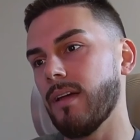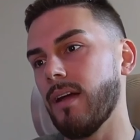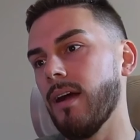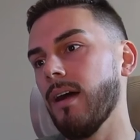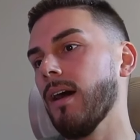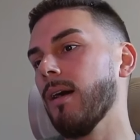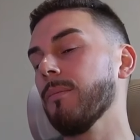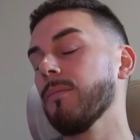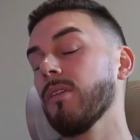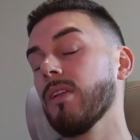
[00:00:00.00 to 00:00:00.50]

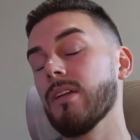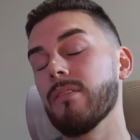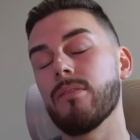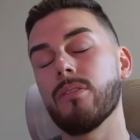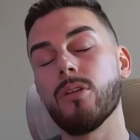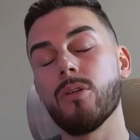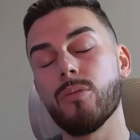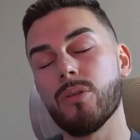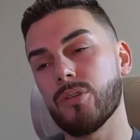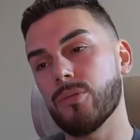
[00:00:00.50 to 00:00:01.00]
You never
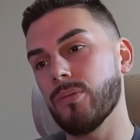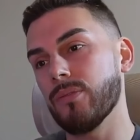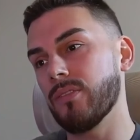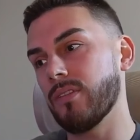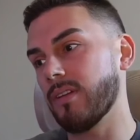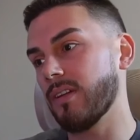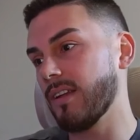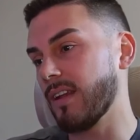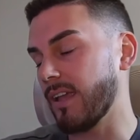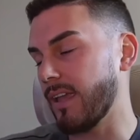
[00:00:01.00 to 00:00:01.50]
know which ones
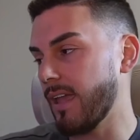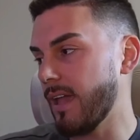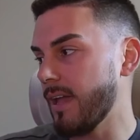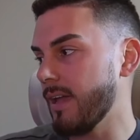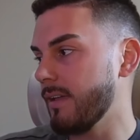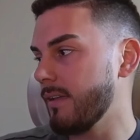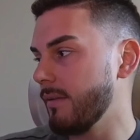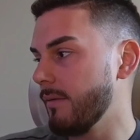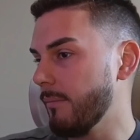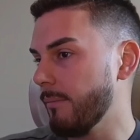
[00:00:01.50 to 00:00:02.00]
you're gonna
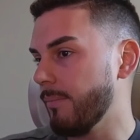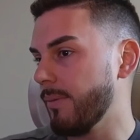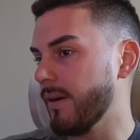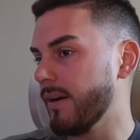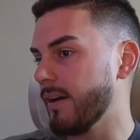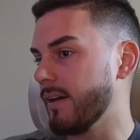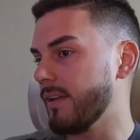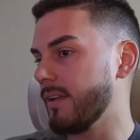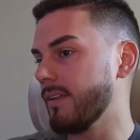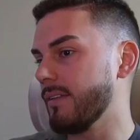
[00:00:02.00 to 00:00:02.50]
get,
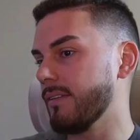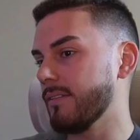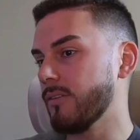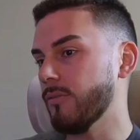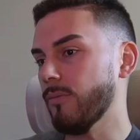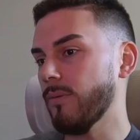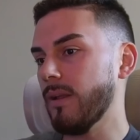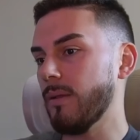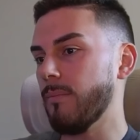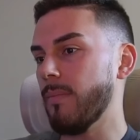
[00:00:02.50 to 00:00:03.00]
but it doesn't
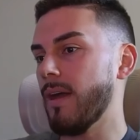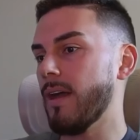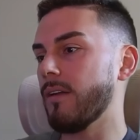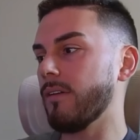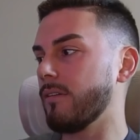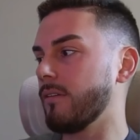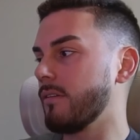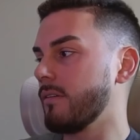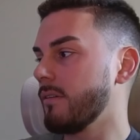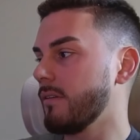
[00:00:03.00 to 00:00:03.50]
really
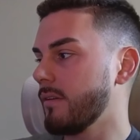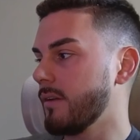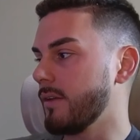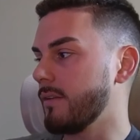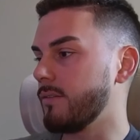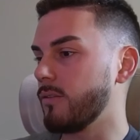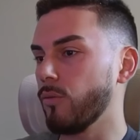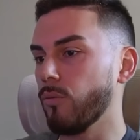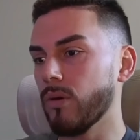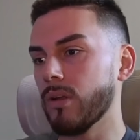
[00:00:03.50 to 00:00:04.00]
matter
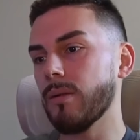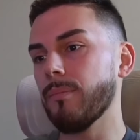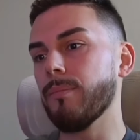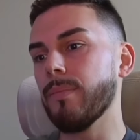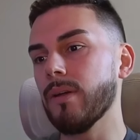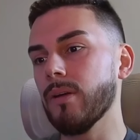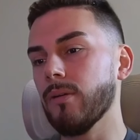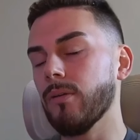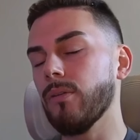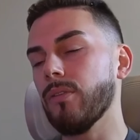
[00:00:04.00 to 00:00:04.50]
because you want
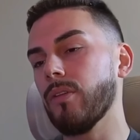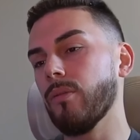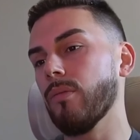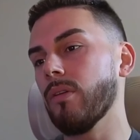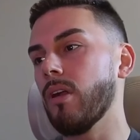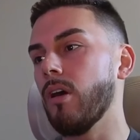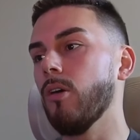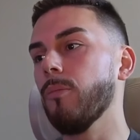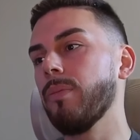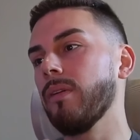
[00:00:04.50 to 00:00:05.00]

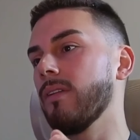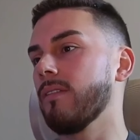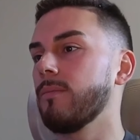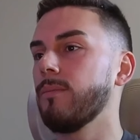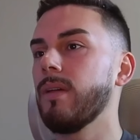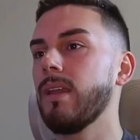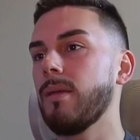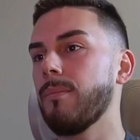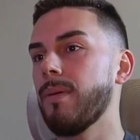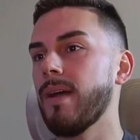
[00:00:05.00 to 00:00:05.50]
to open as
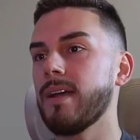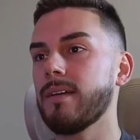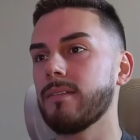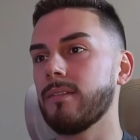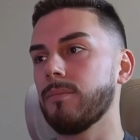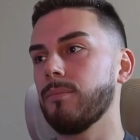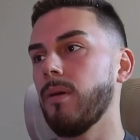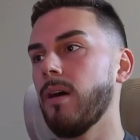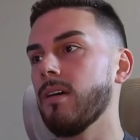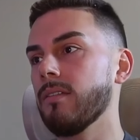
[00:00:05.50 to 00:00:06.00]
many packs
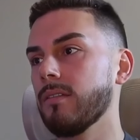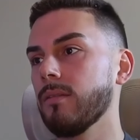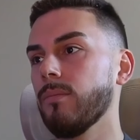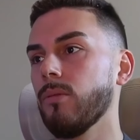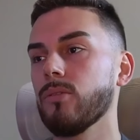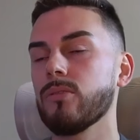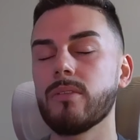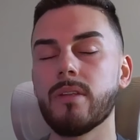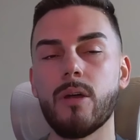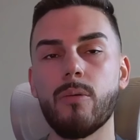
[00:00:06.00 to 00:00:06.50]
as
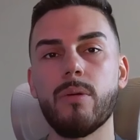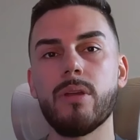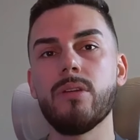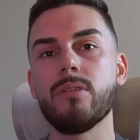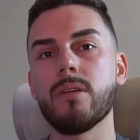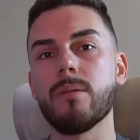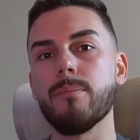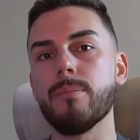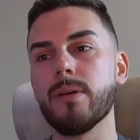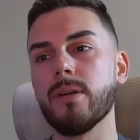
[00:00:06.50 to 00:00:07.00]
possible so that way you can